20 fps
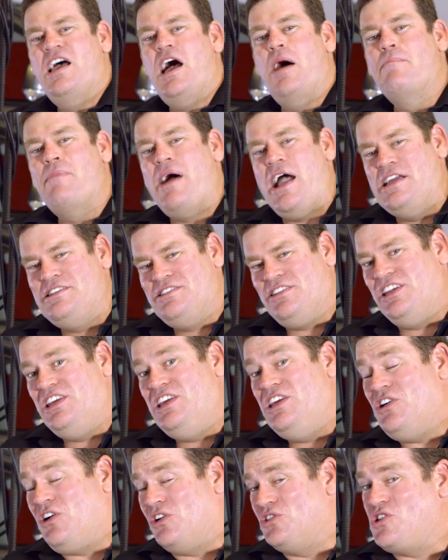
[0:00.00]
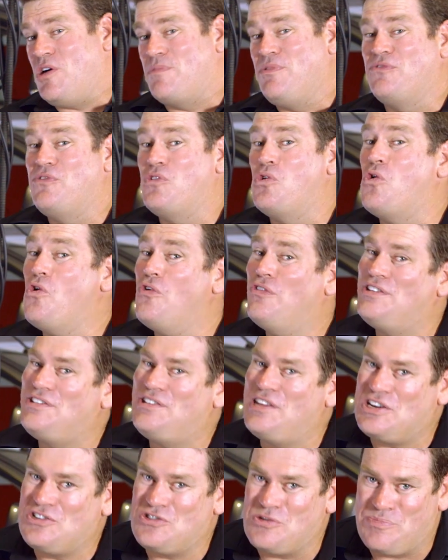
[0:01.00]
Amazingly, on top of all
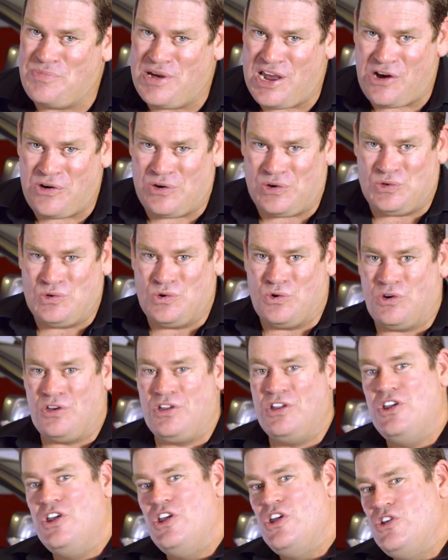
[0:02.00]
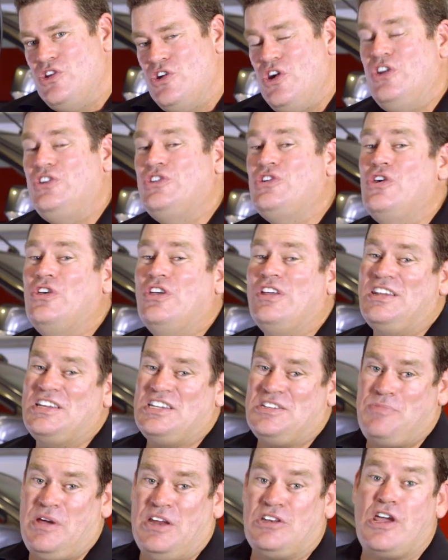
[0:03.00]
this extra power and torque, you too can
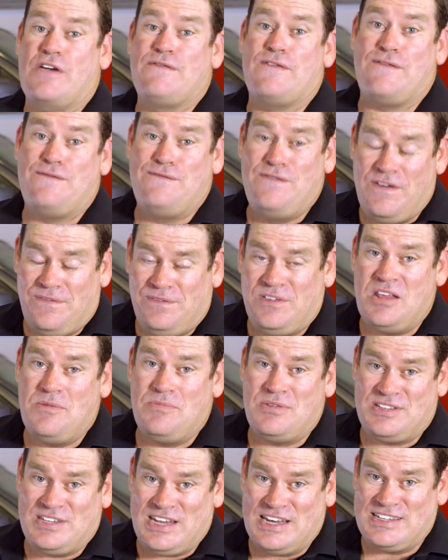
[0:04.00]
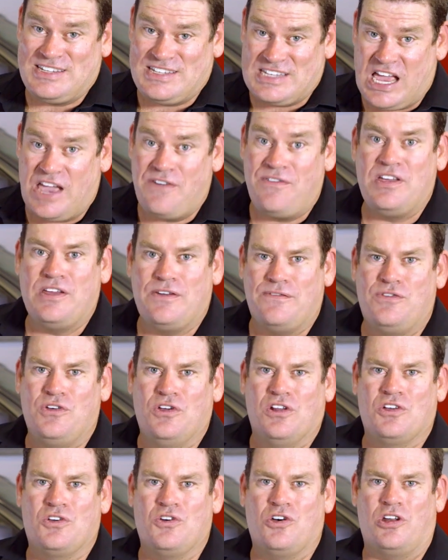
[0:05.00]
expect over 15% saving in
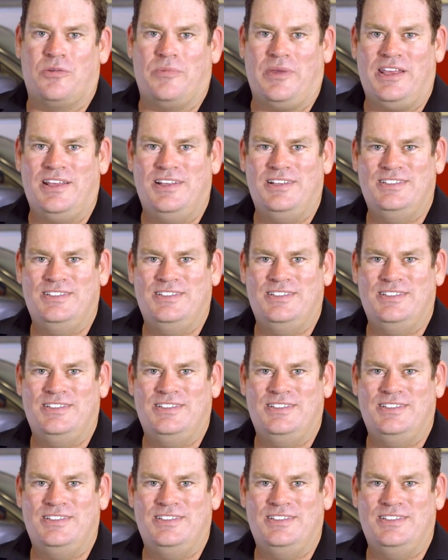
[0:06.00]
fuel economy.